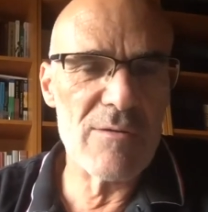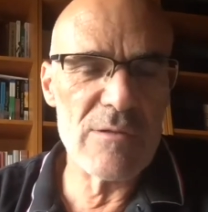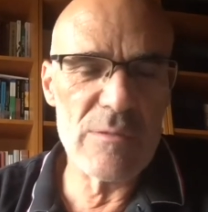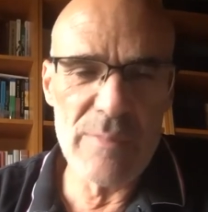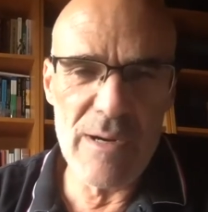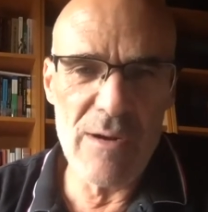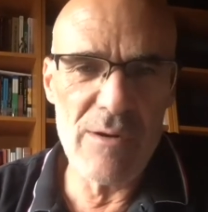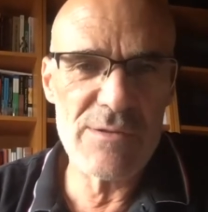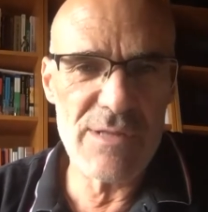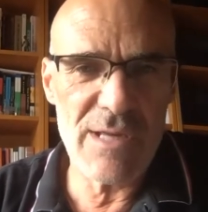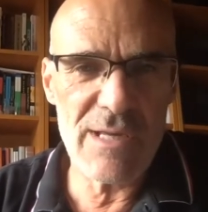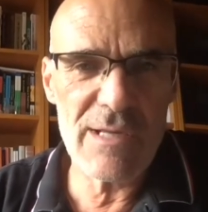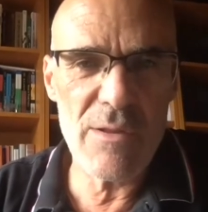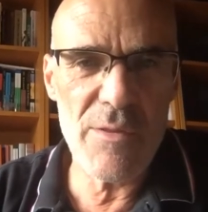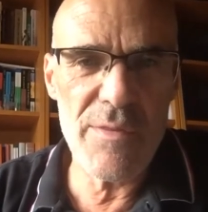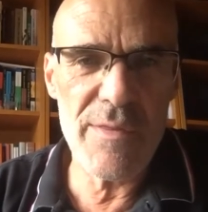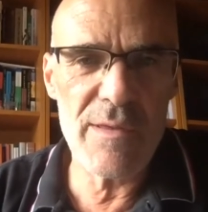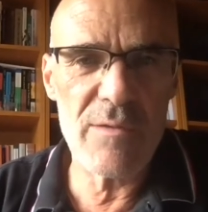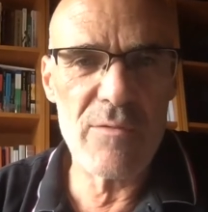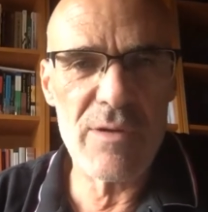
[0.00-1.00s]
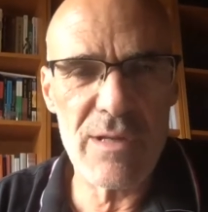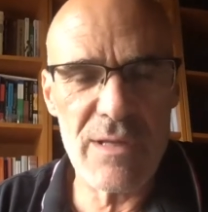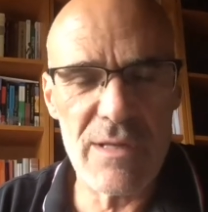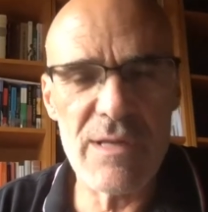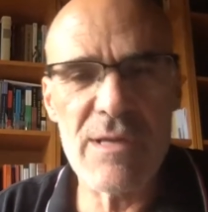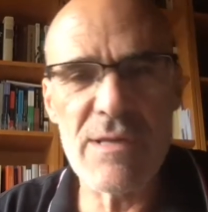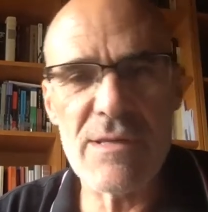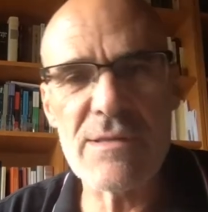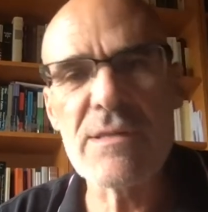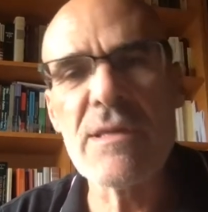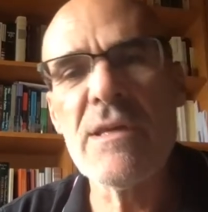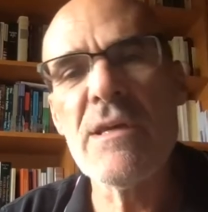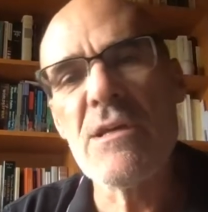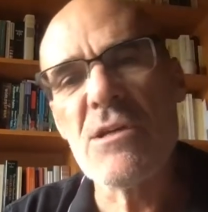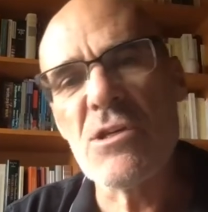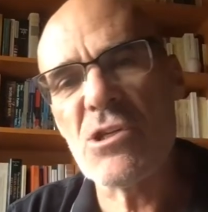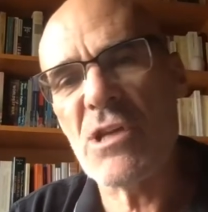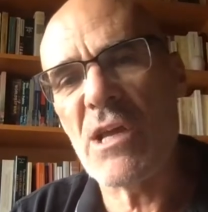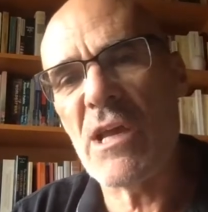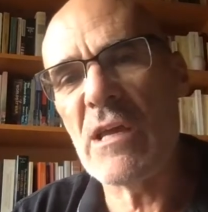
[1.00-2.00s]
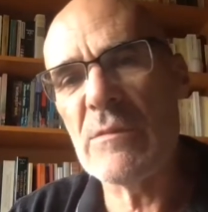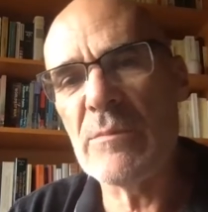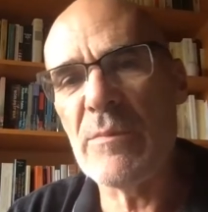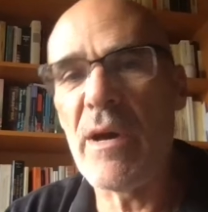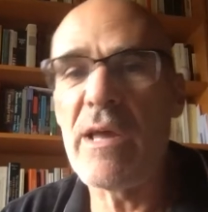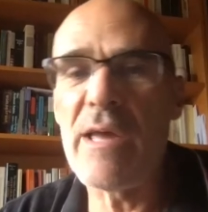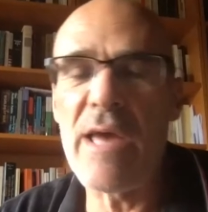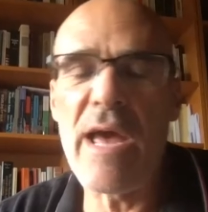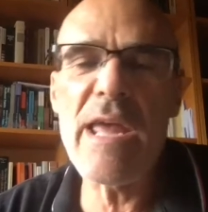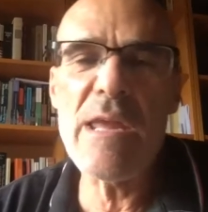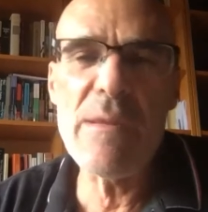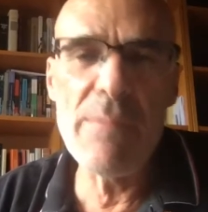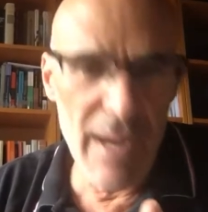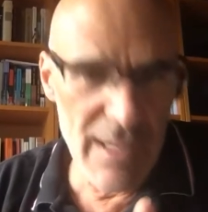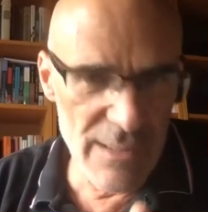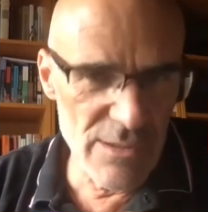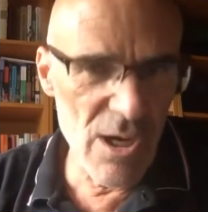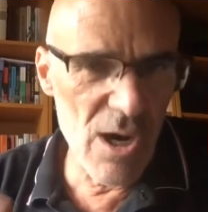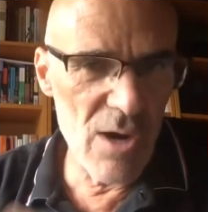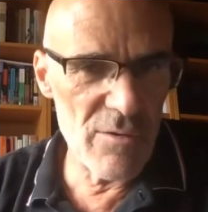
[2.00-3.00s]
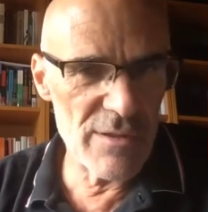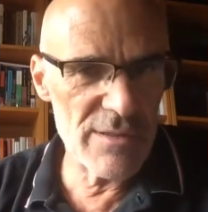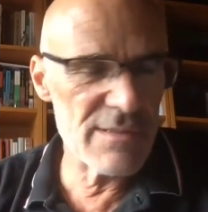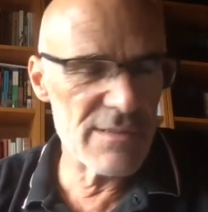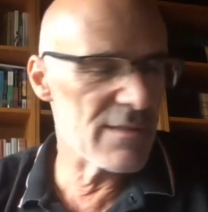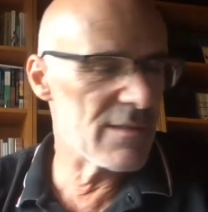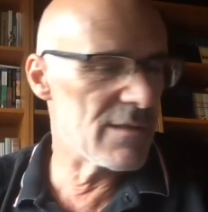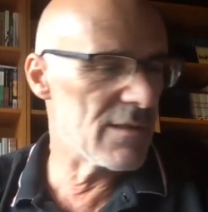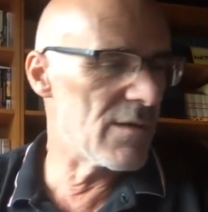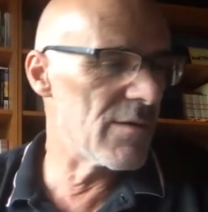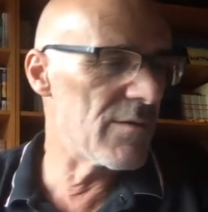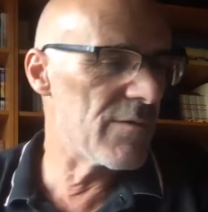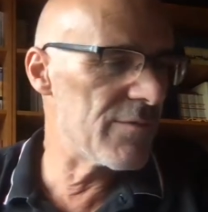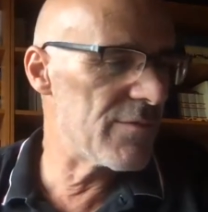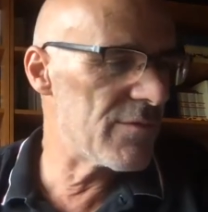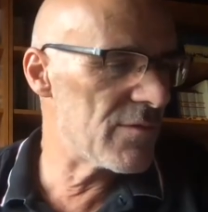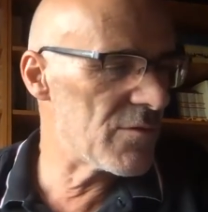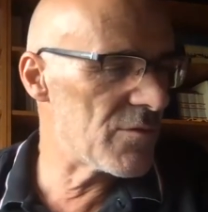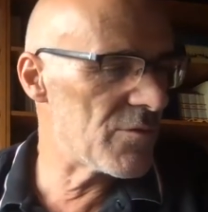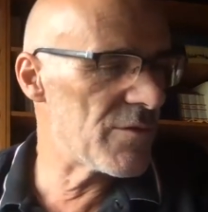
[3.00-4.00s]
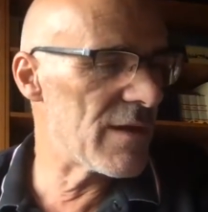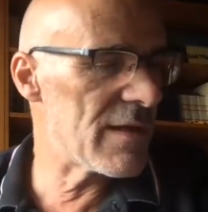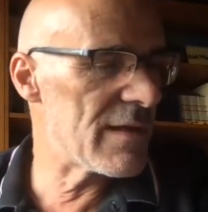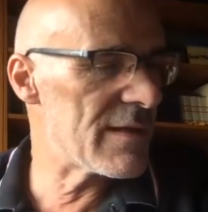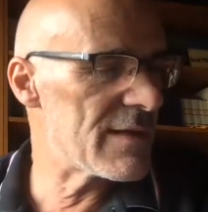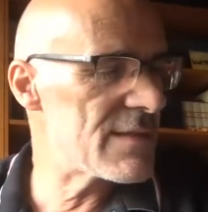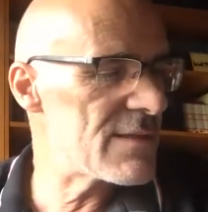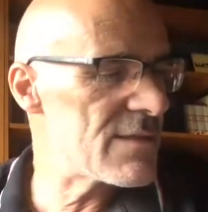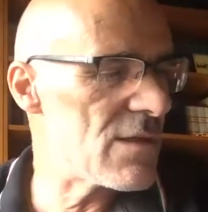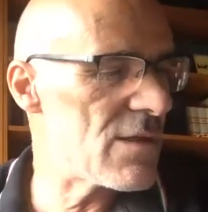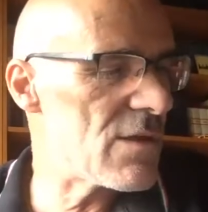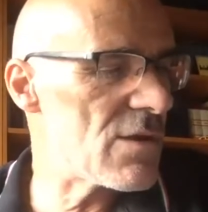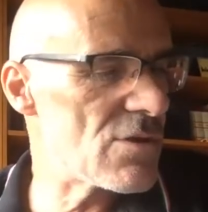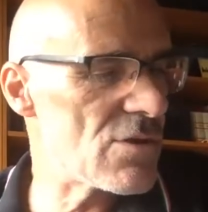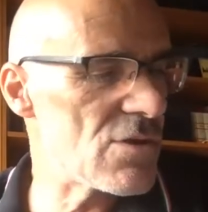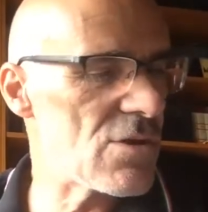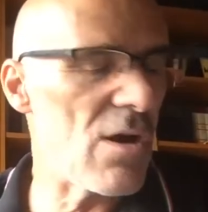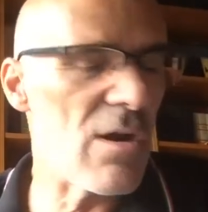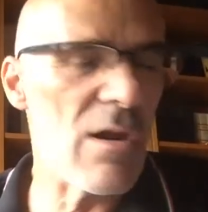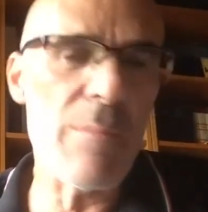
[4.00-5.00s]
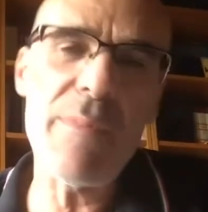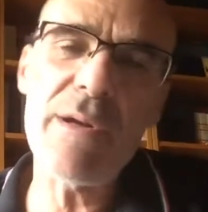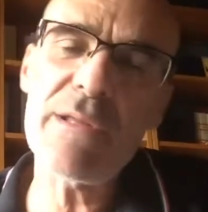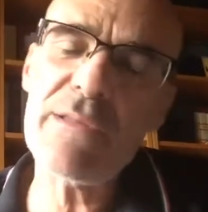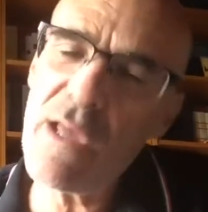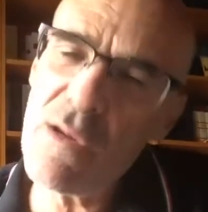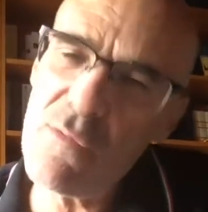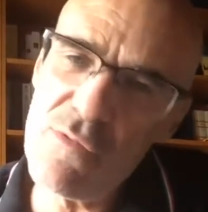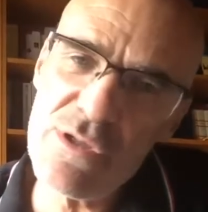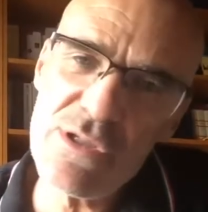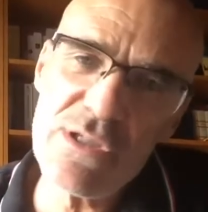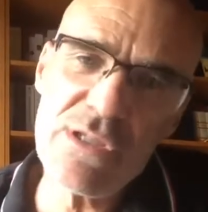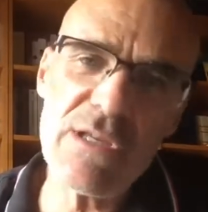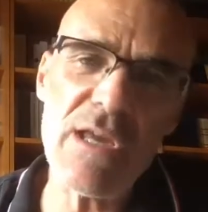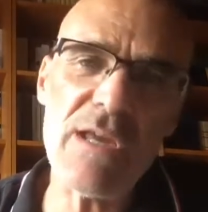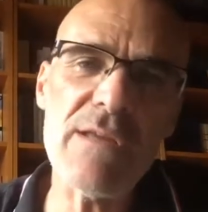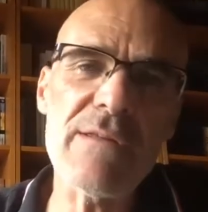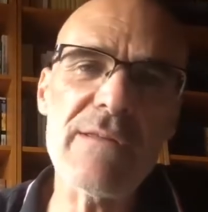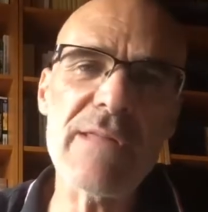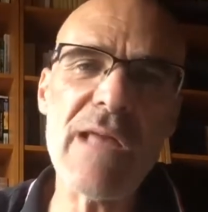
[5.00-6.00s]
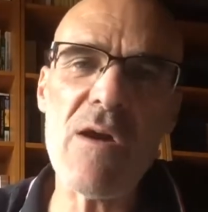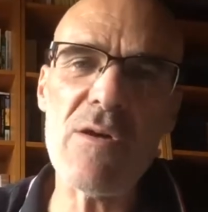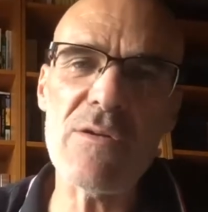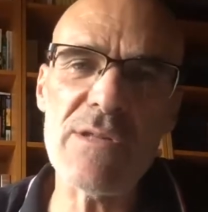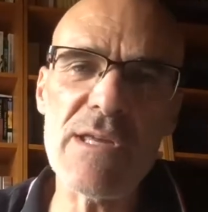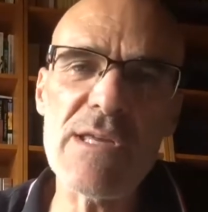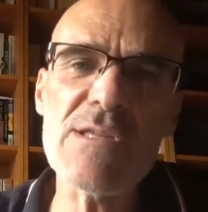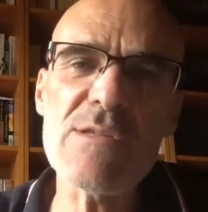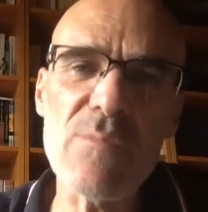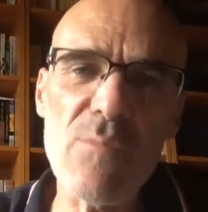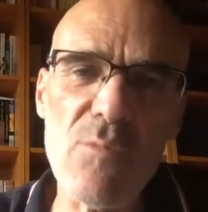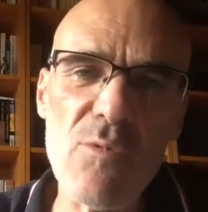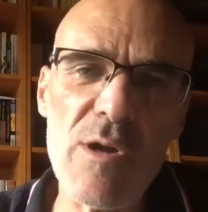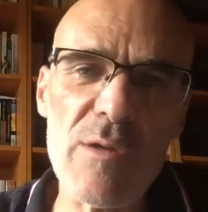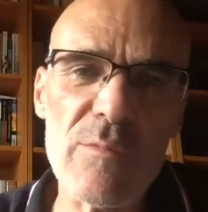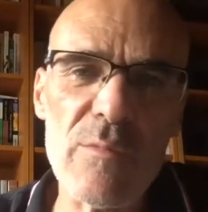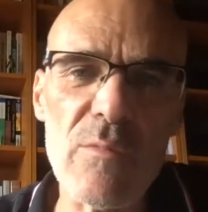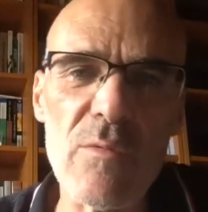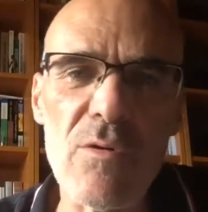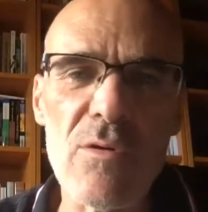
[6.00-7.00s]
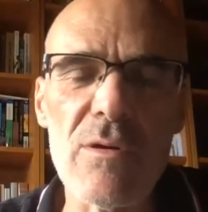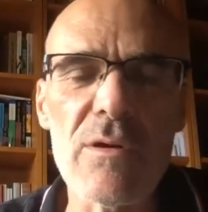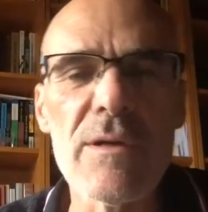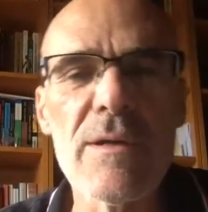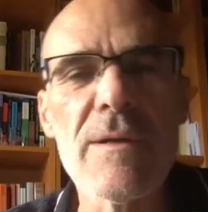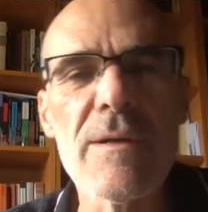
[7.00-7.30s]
The power cycle theory is shared by a minority of realist scholars, but I would say nowadays more and more